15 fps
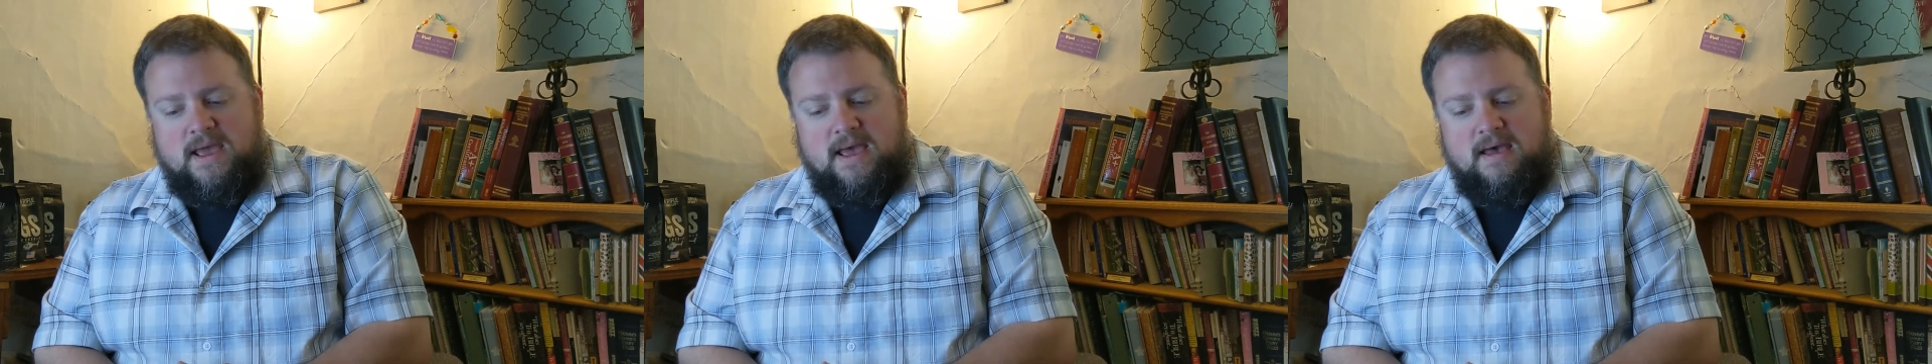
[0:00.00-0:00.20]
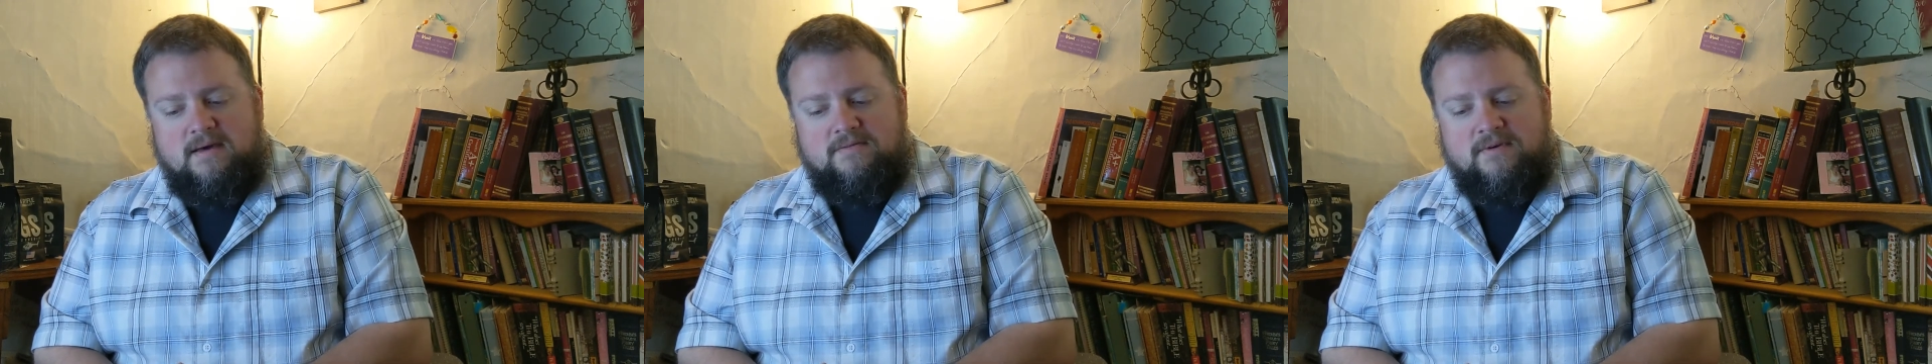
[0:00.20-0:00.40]

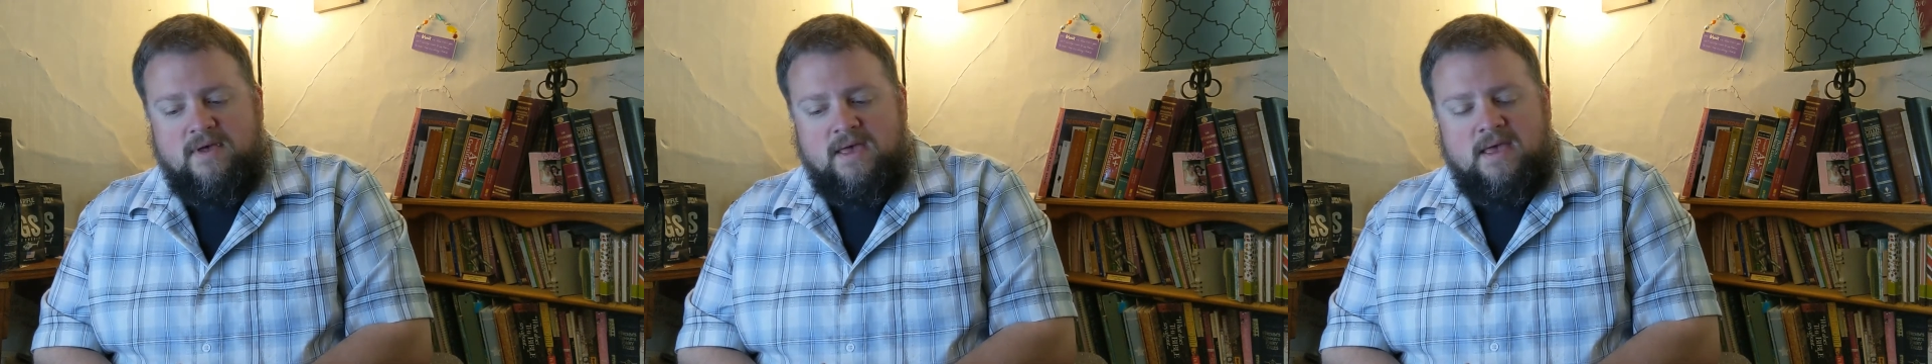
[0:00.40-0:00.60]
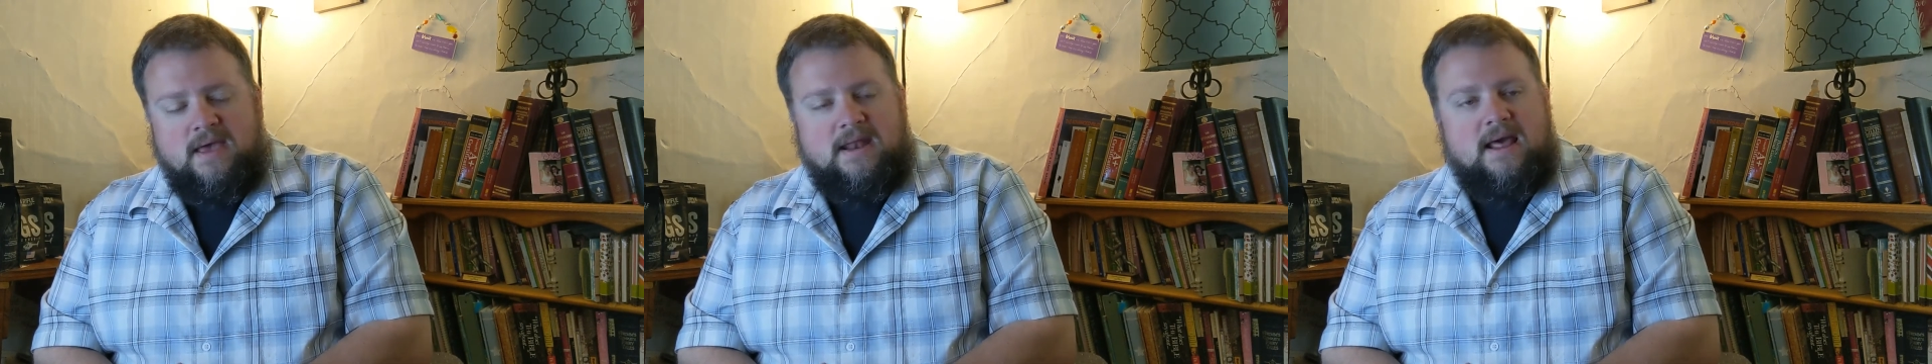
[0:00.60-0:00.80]
have
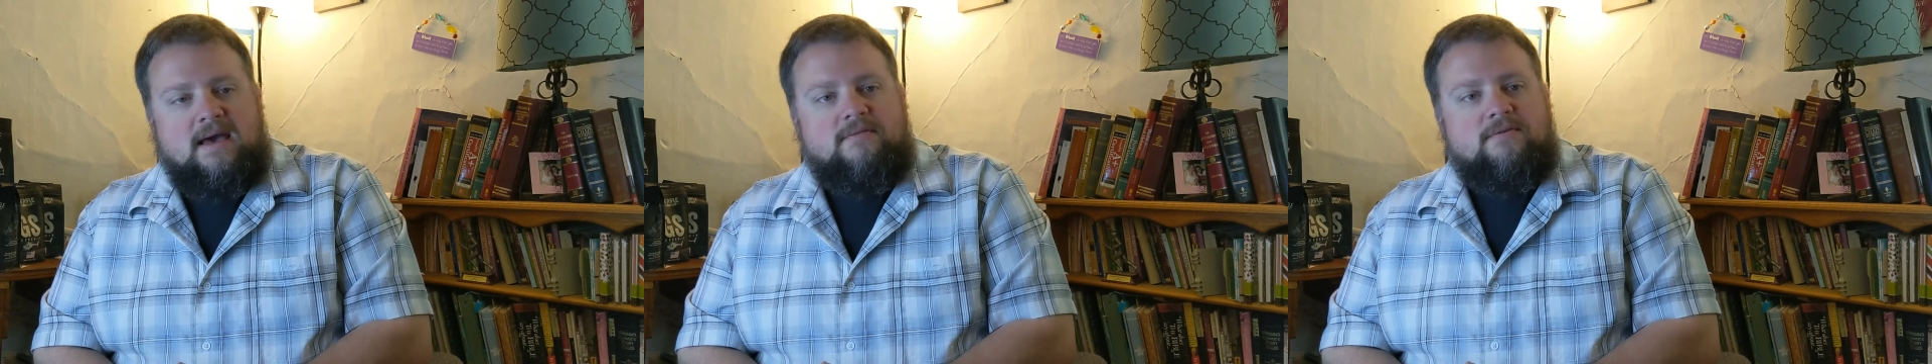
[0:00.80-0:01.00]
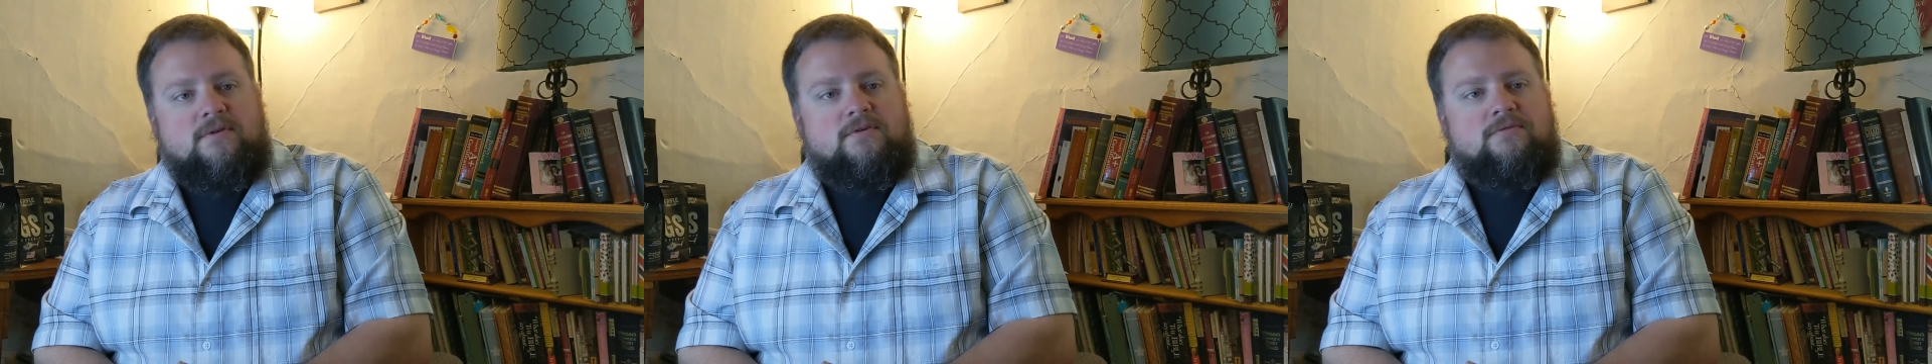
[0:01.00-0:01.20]
an
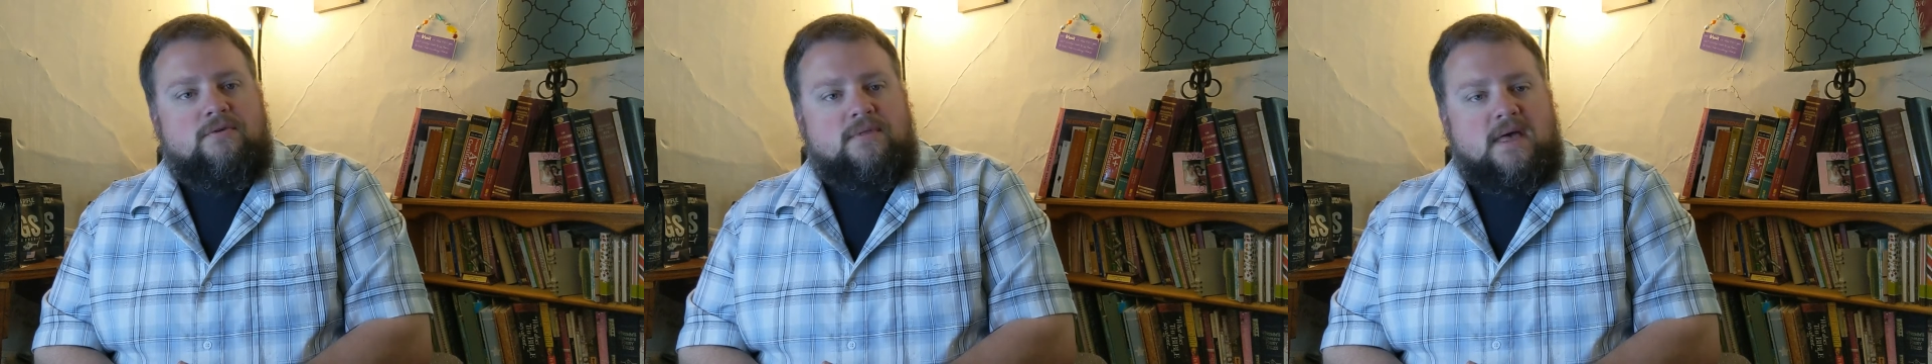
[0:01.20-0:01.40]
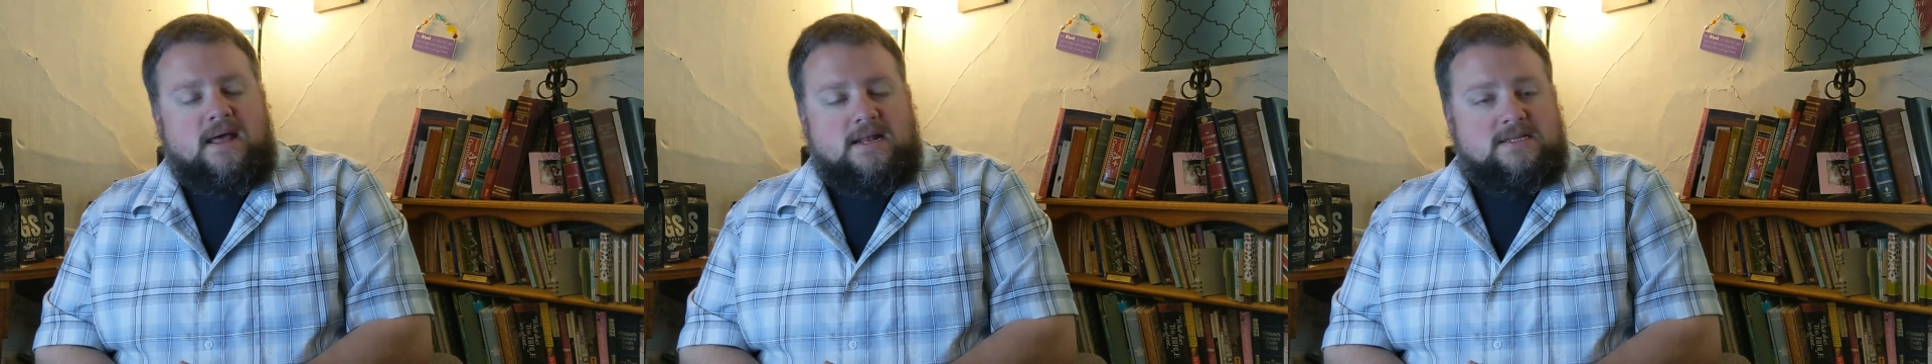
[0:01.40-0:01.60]
avenue
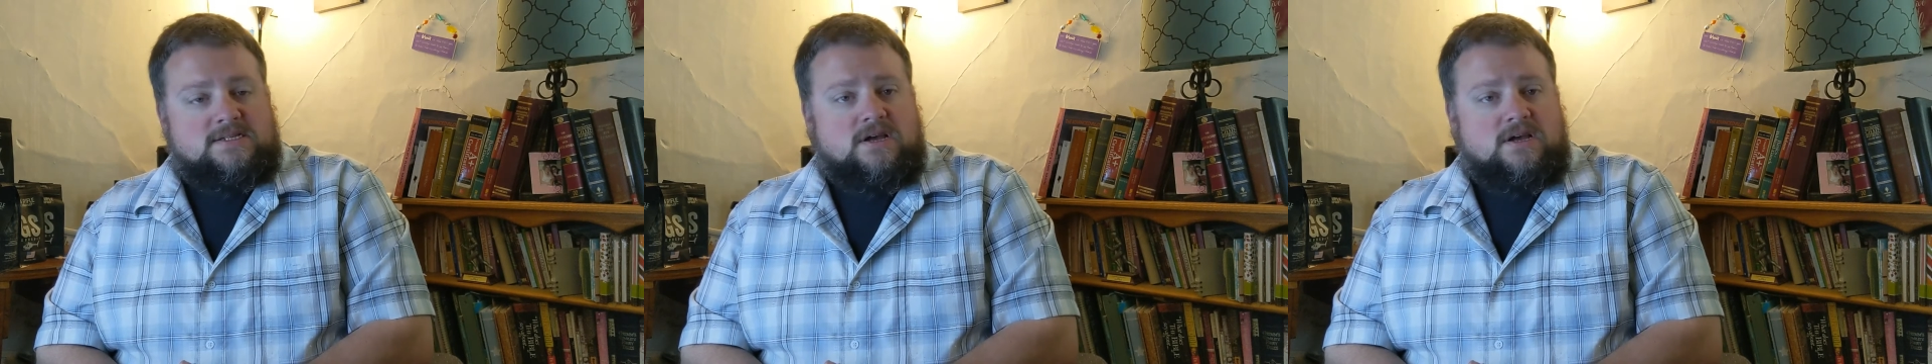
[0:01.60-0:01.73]
for that.